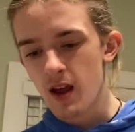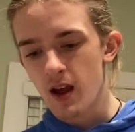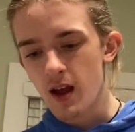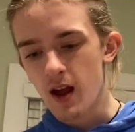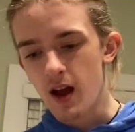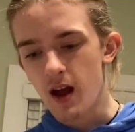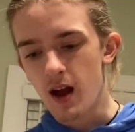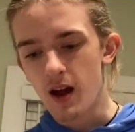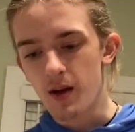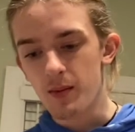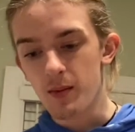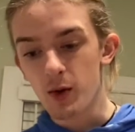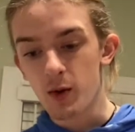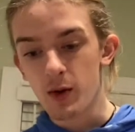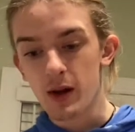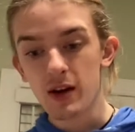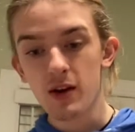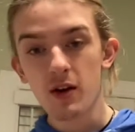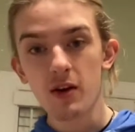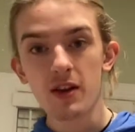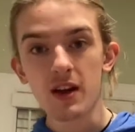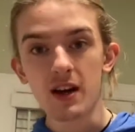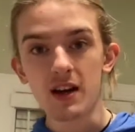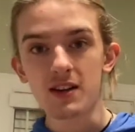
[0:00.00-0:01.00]
But we
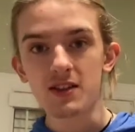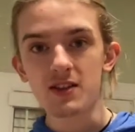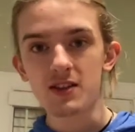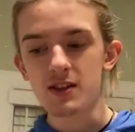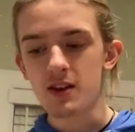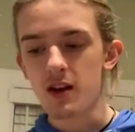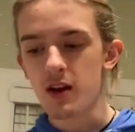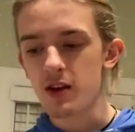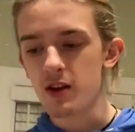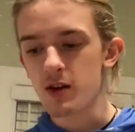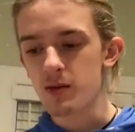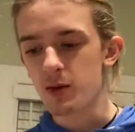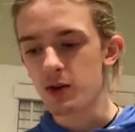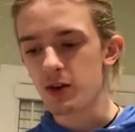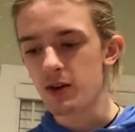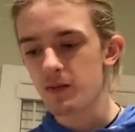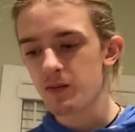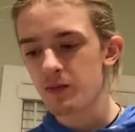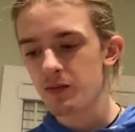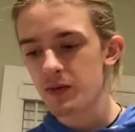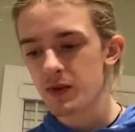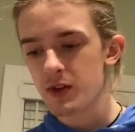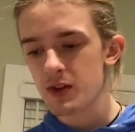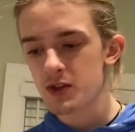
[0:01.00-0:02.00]
know that it's soluble.
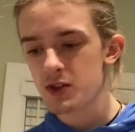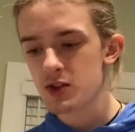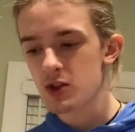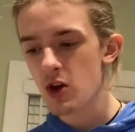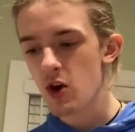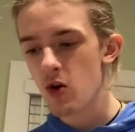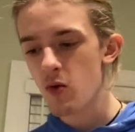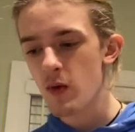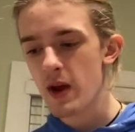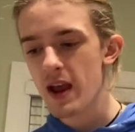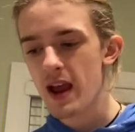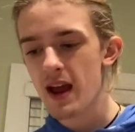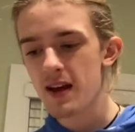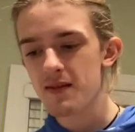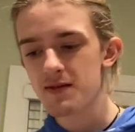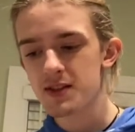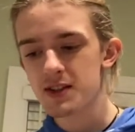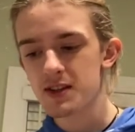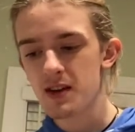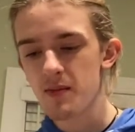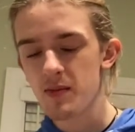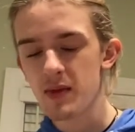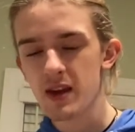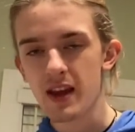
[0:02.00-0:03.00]
So we have
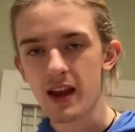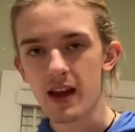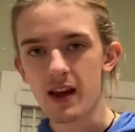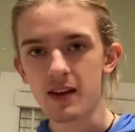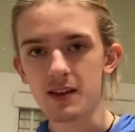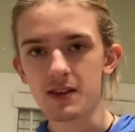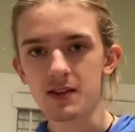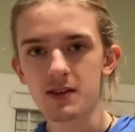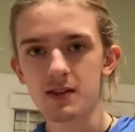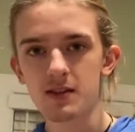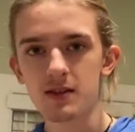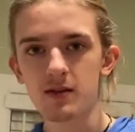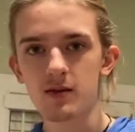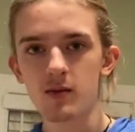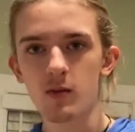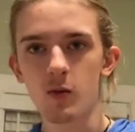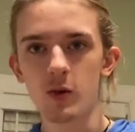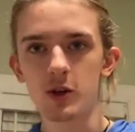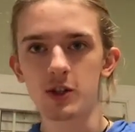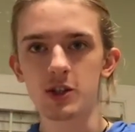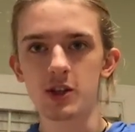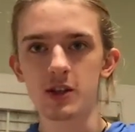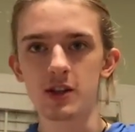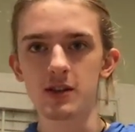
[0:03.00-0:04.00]
something else,
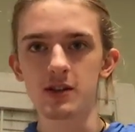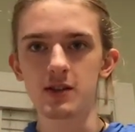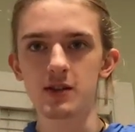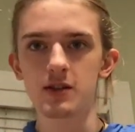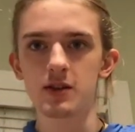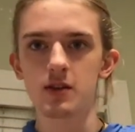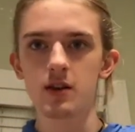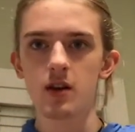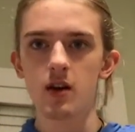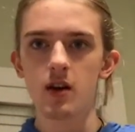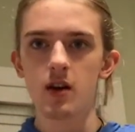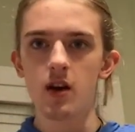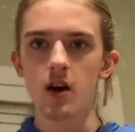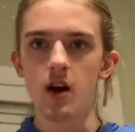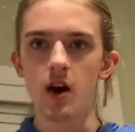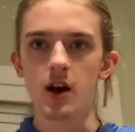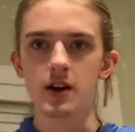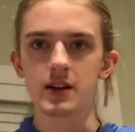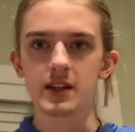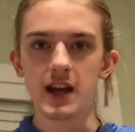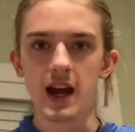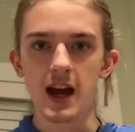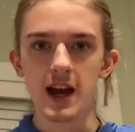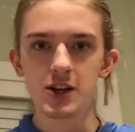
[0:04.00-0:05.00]
which is our
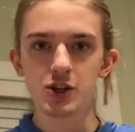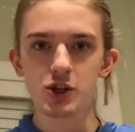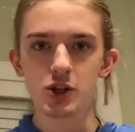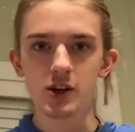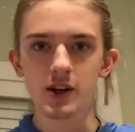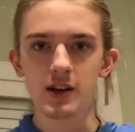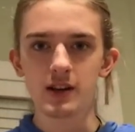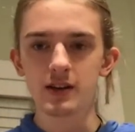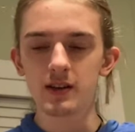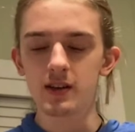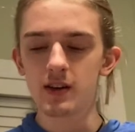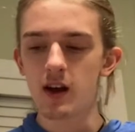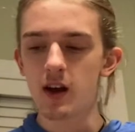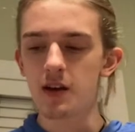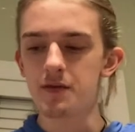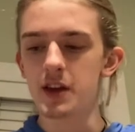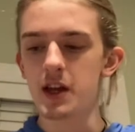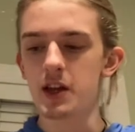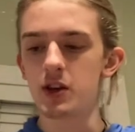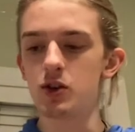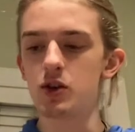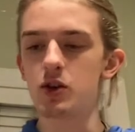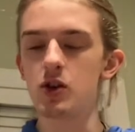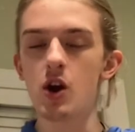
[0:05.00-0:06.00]
titrant of a
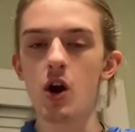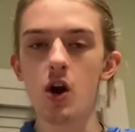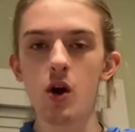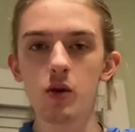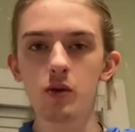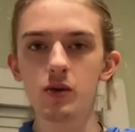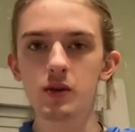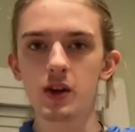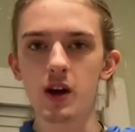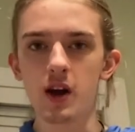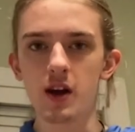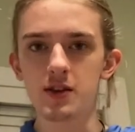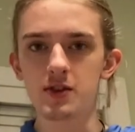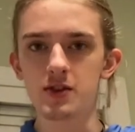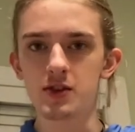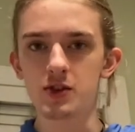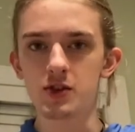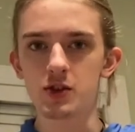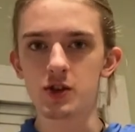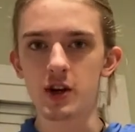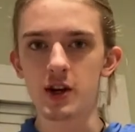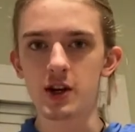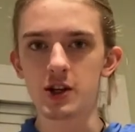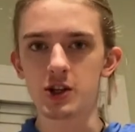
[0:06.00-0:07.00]
known
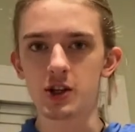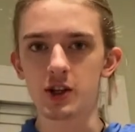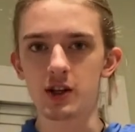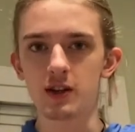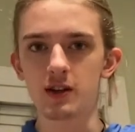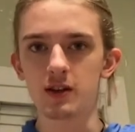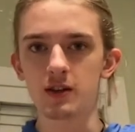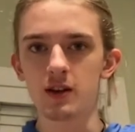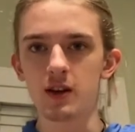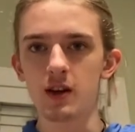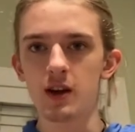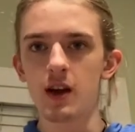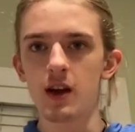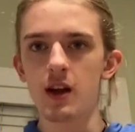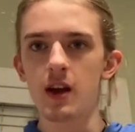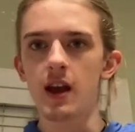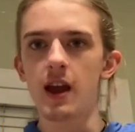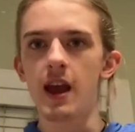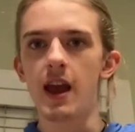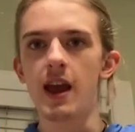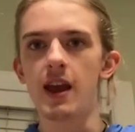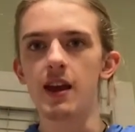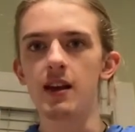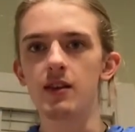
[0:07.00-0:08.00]
concentration
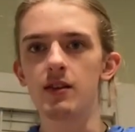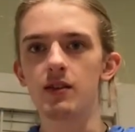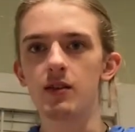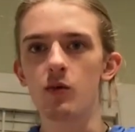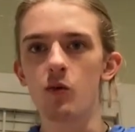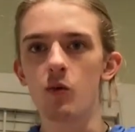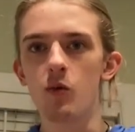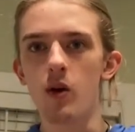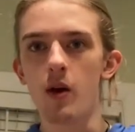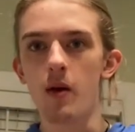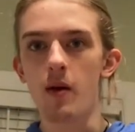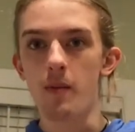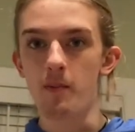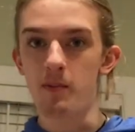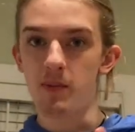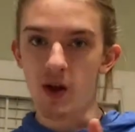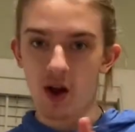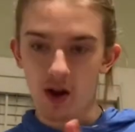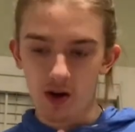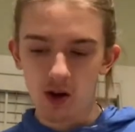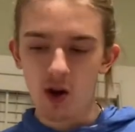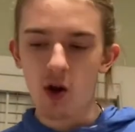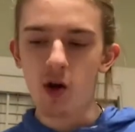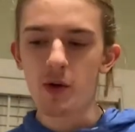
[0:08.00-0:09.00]
and a
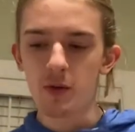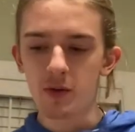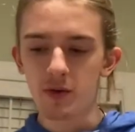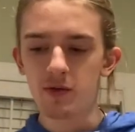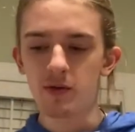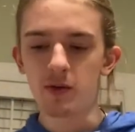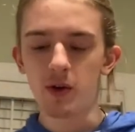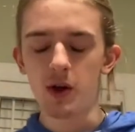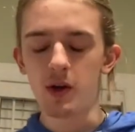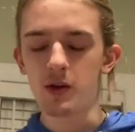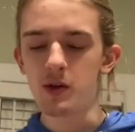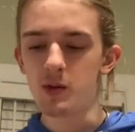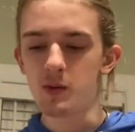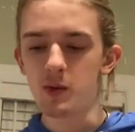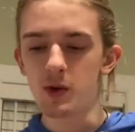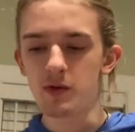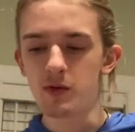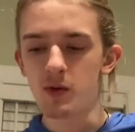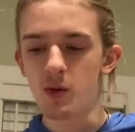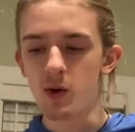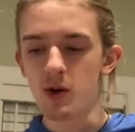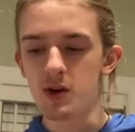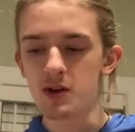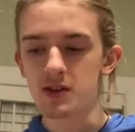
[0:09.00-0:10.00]
known volume, of
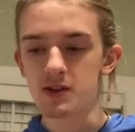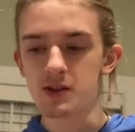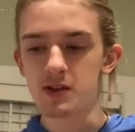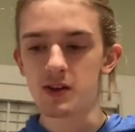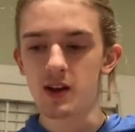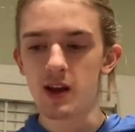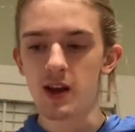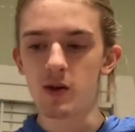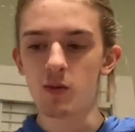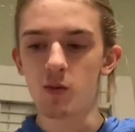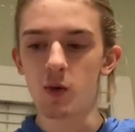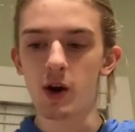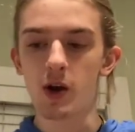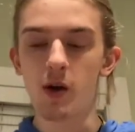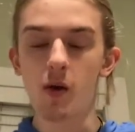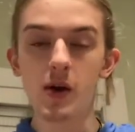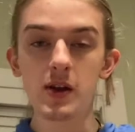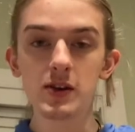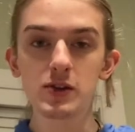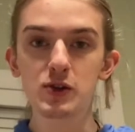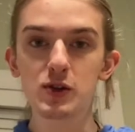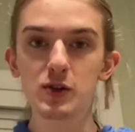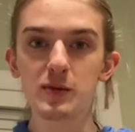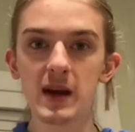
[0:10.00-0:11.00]
course. And we're
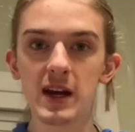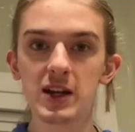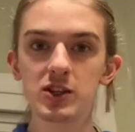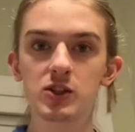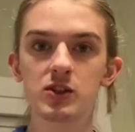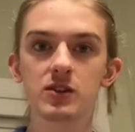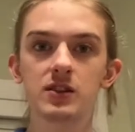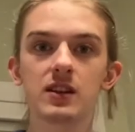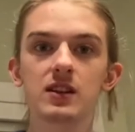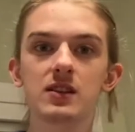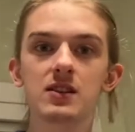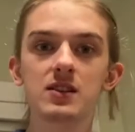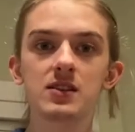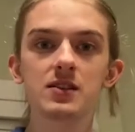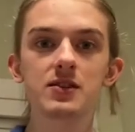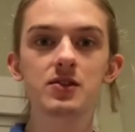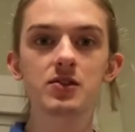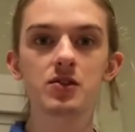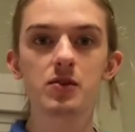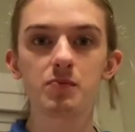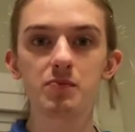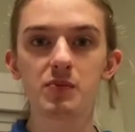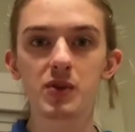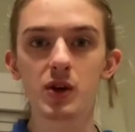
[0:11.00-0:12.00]
going to imagine that this is
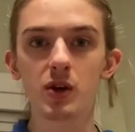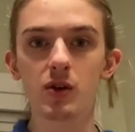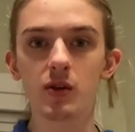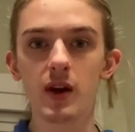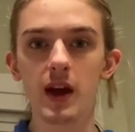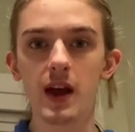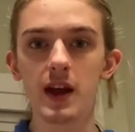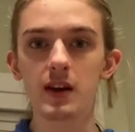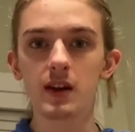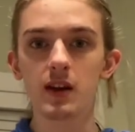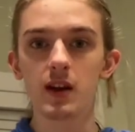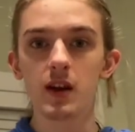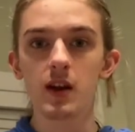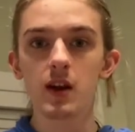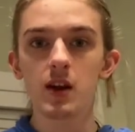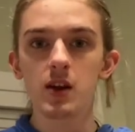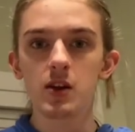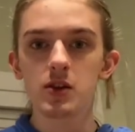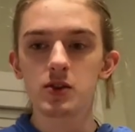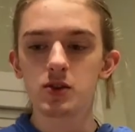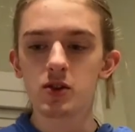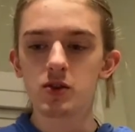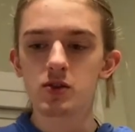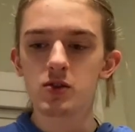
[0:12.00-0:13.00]
a burette.
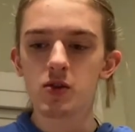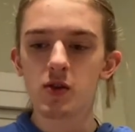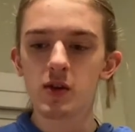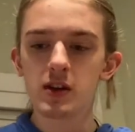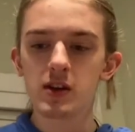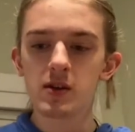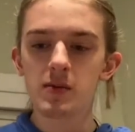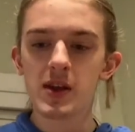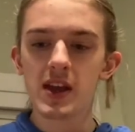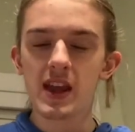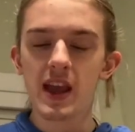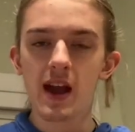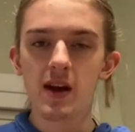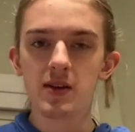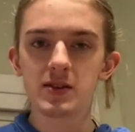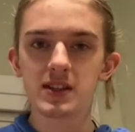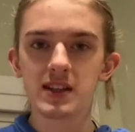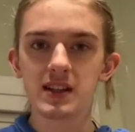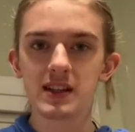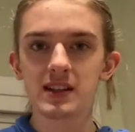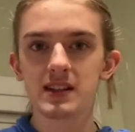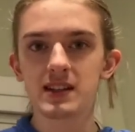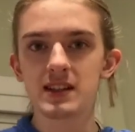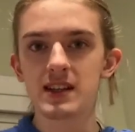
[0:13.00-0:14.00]
So it's going to be
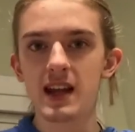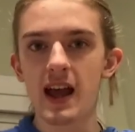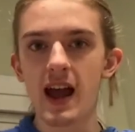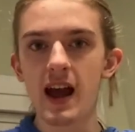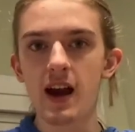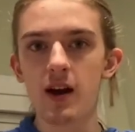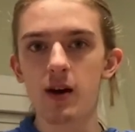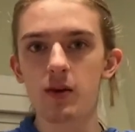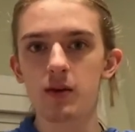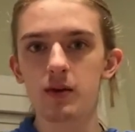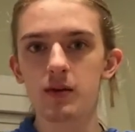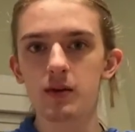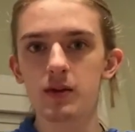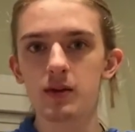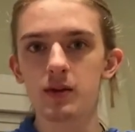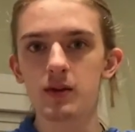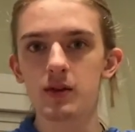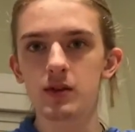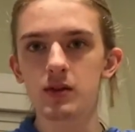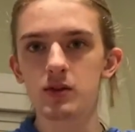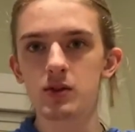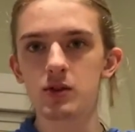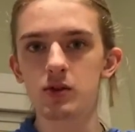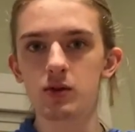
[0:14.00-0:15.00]
counting down
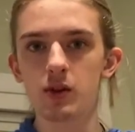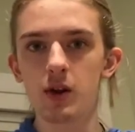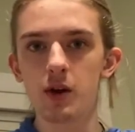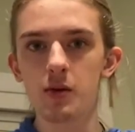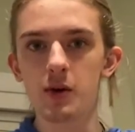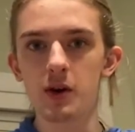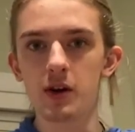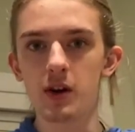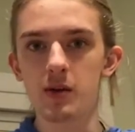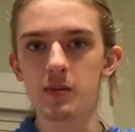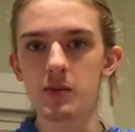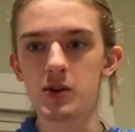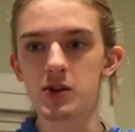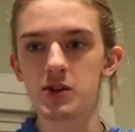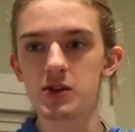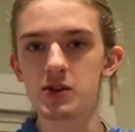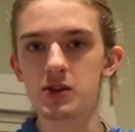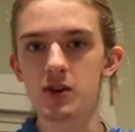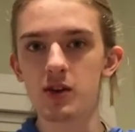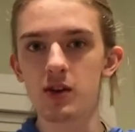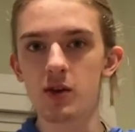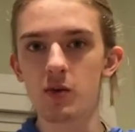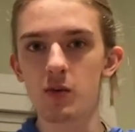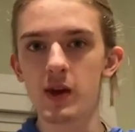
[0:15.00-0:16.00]
to lower numbers
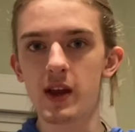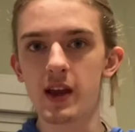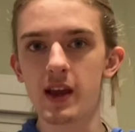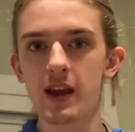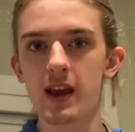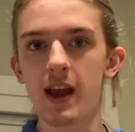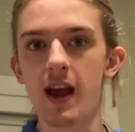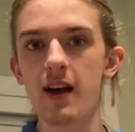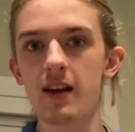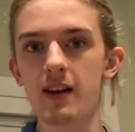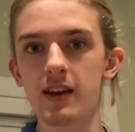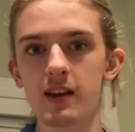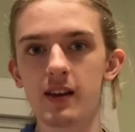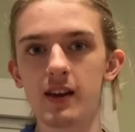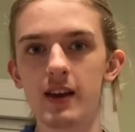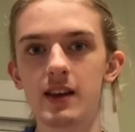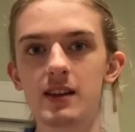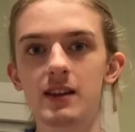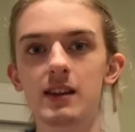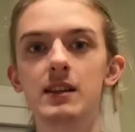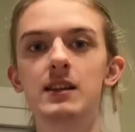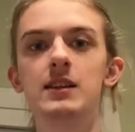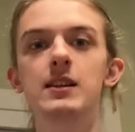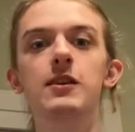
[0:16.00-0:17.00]
so that we can
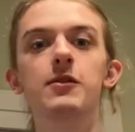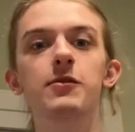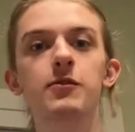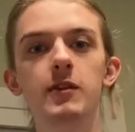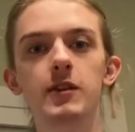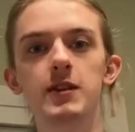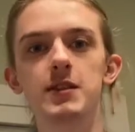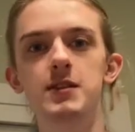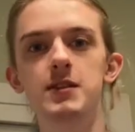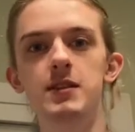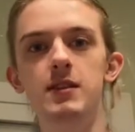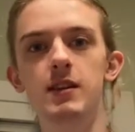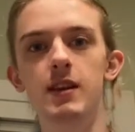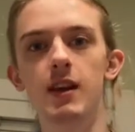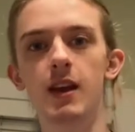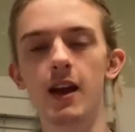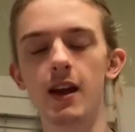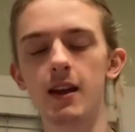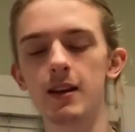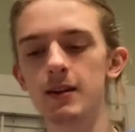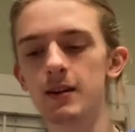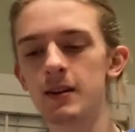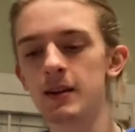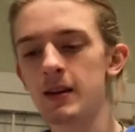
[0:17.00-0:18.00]
calculate the difference in the
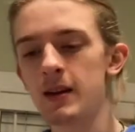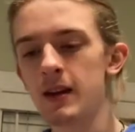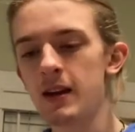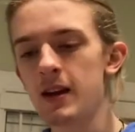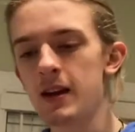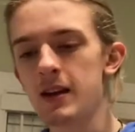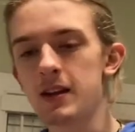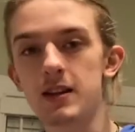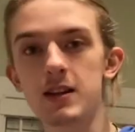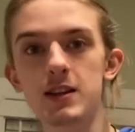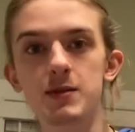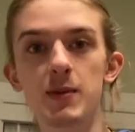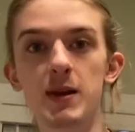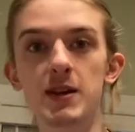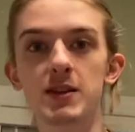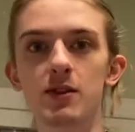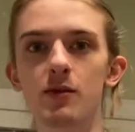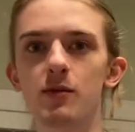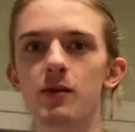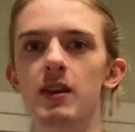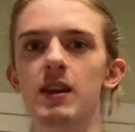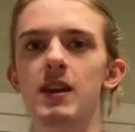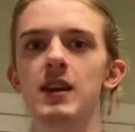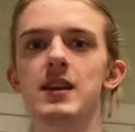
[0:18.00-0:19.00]
end. This makes it
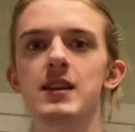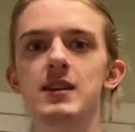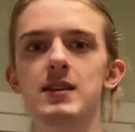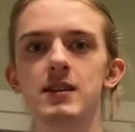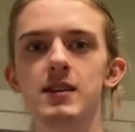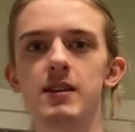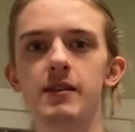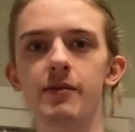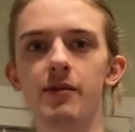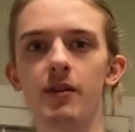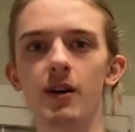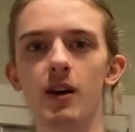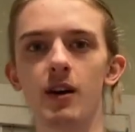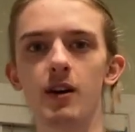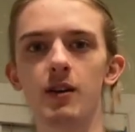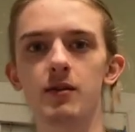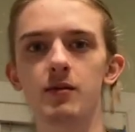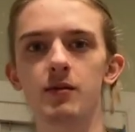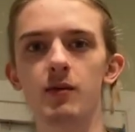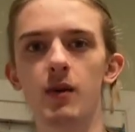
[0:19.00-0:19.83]
really easy for